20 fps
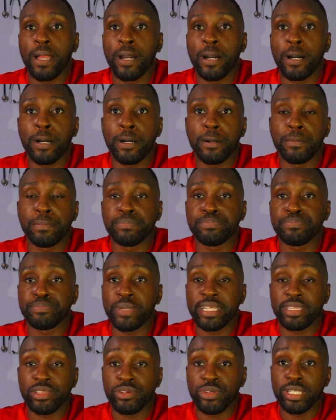
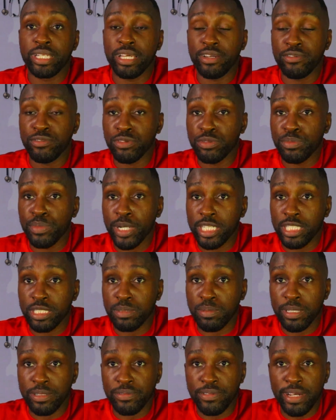my 3-day full body
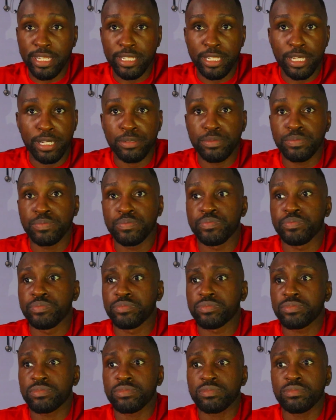split right now,
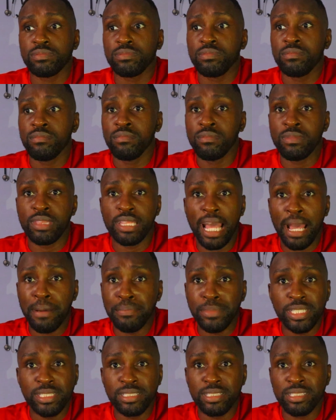that
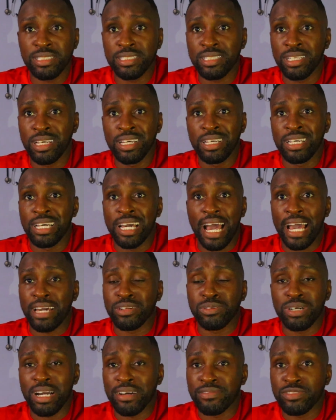means I
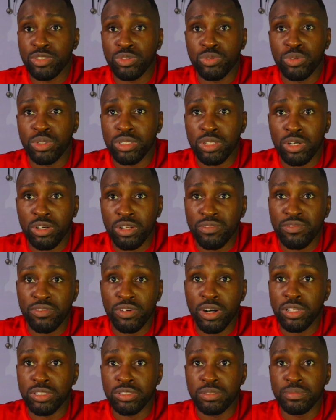don't have to do a lot of
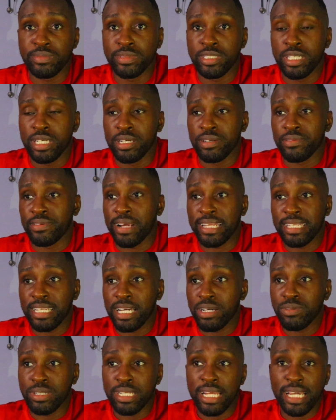volume. Right
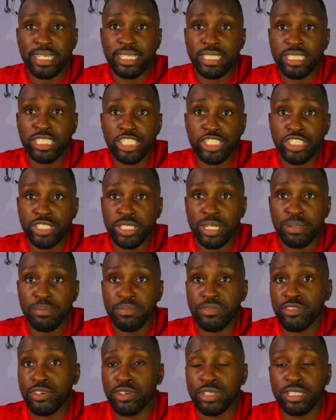now when I hit the
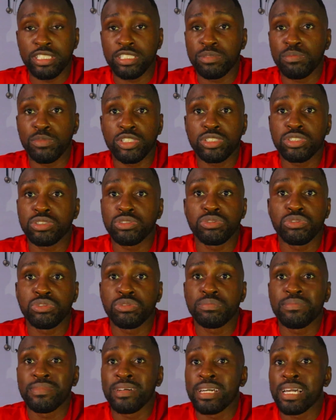gym, for each muscle
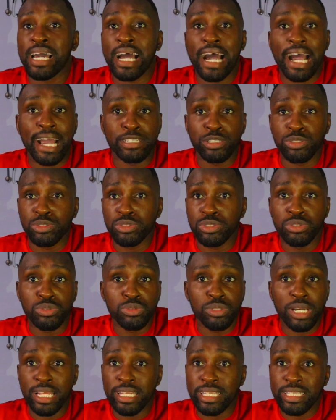group, I don't
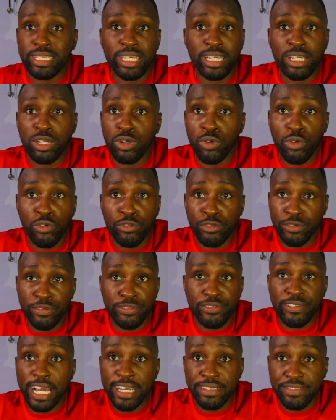do anything over
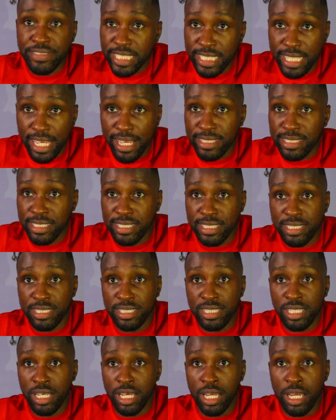5
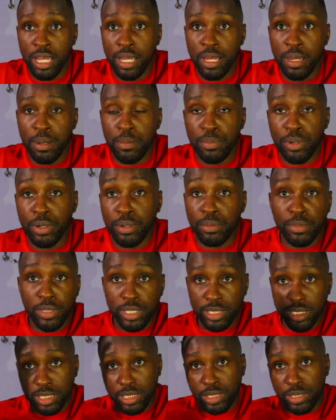sets per
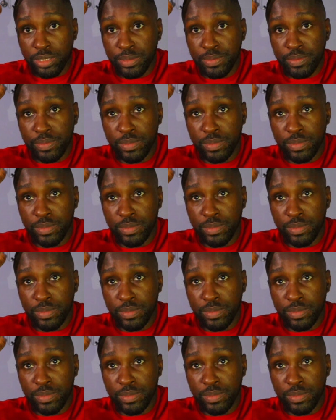muscle.